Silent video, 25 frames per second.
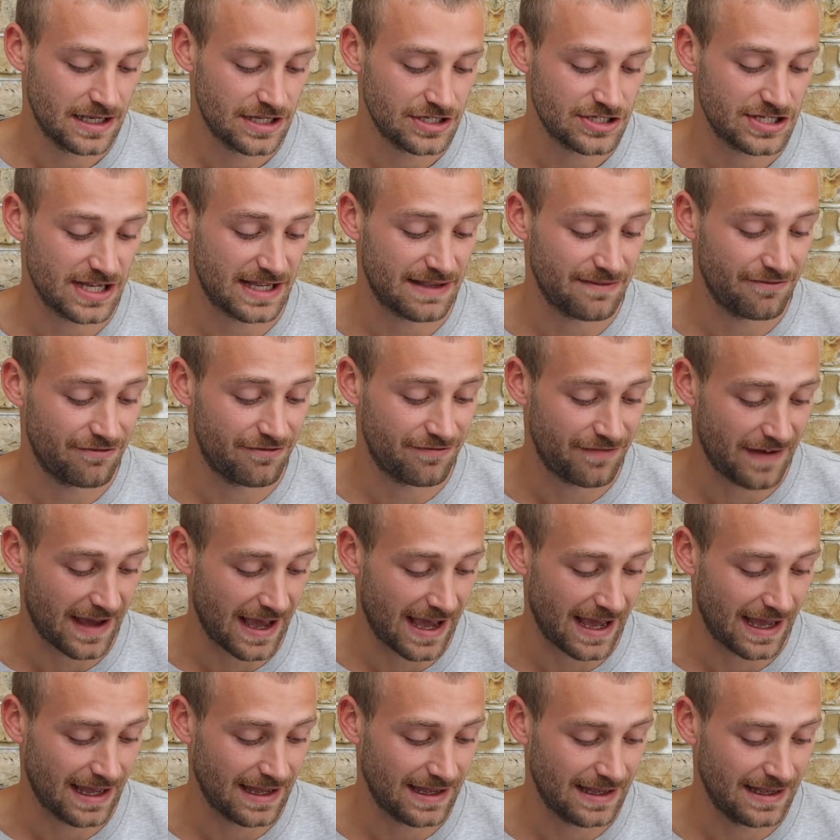Chicken
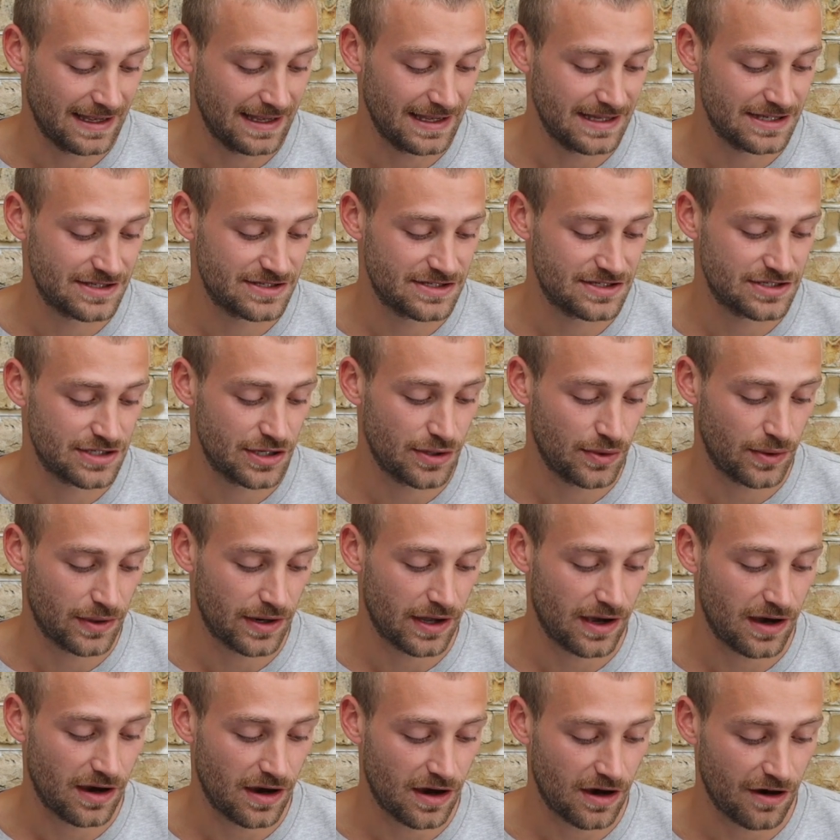fat is
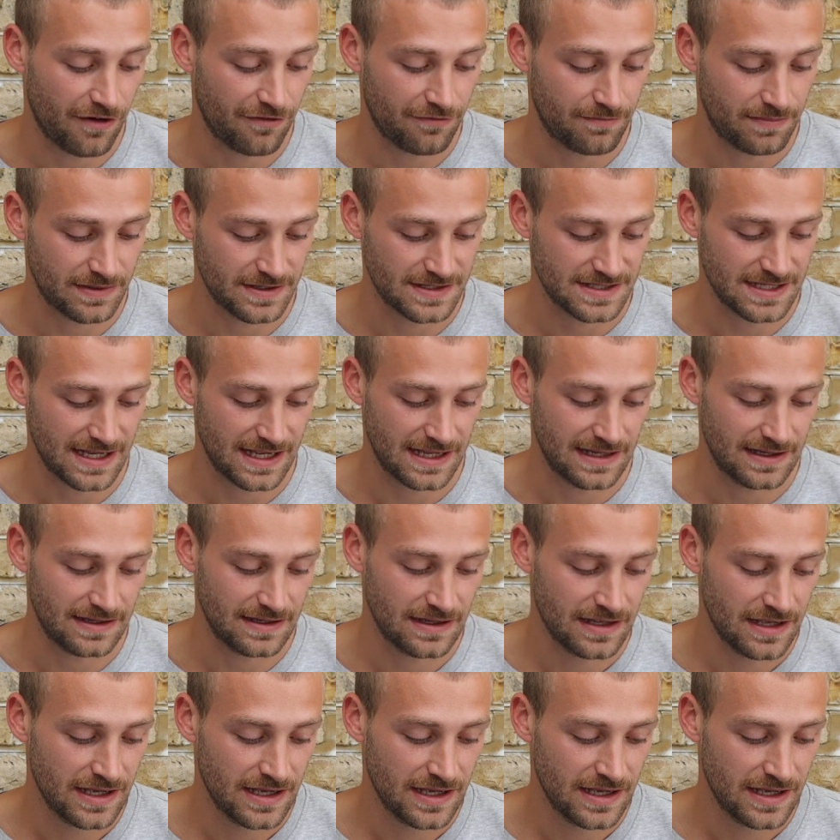2.5%.